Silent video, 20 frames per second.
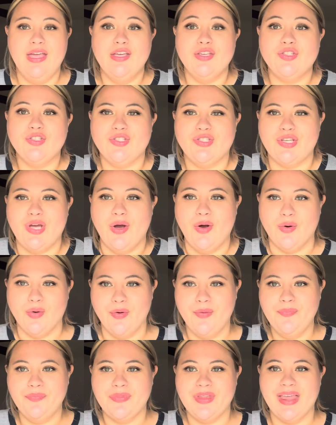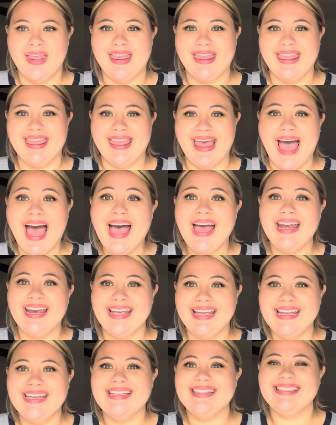So that
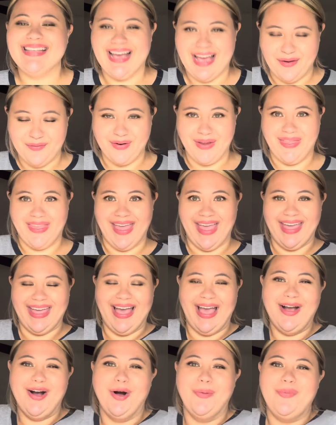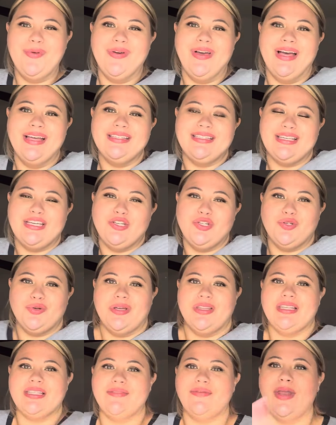is everything. I hope you guys
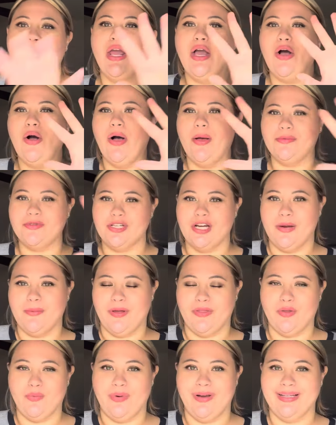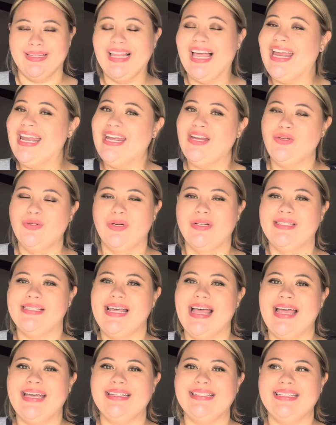enjoyed this video. I'm sorry about the weird lighting towards
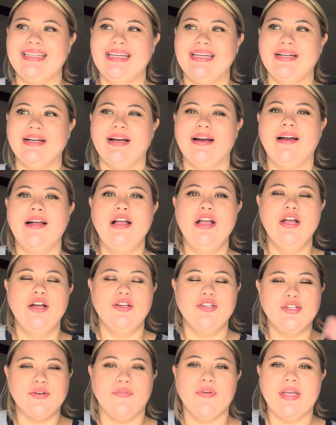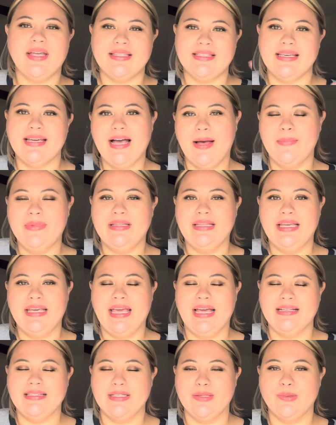the end here. Don't forget to comment,
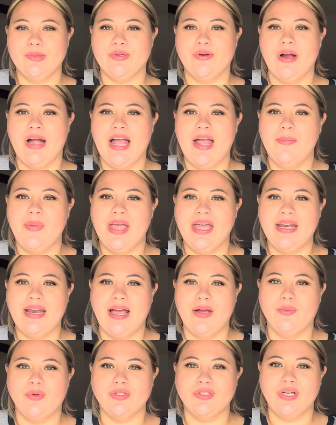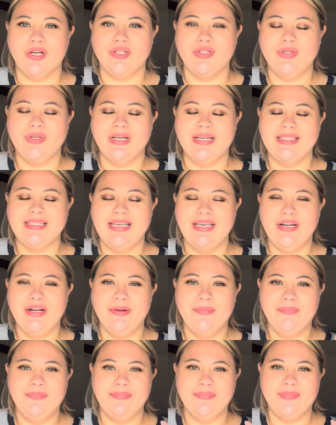like, and subscribe, and I will talk to you guys
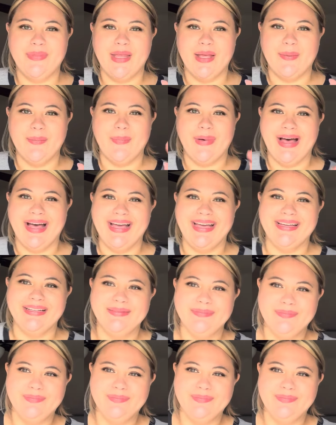later. Bye.